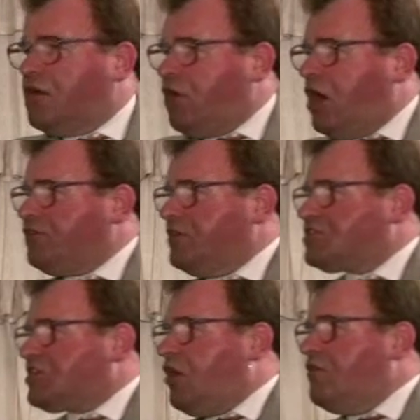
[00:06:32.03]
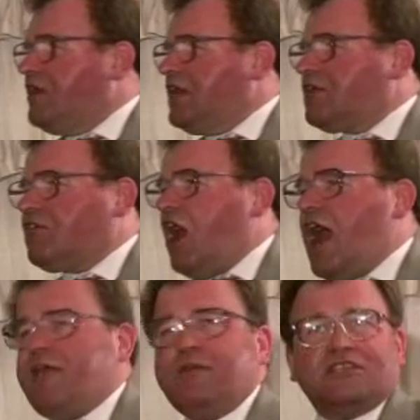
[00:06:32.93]
rather than solving
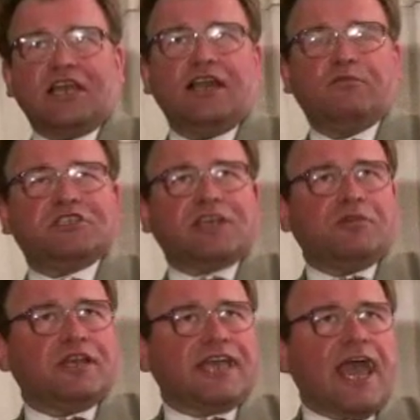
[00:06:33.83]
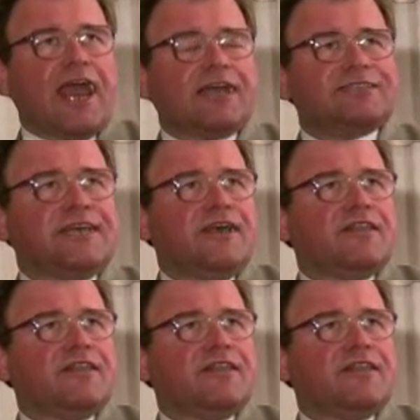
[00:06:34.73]
crime and dealing with some of the gangs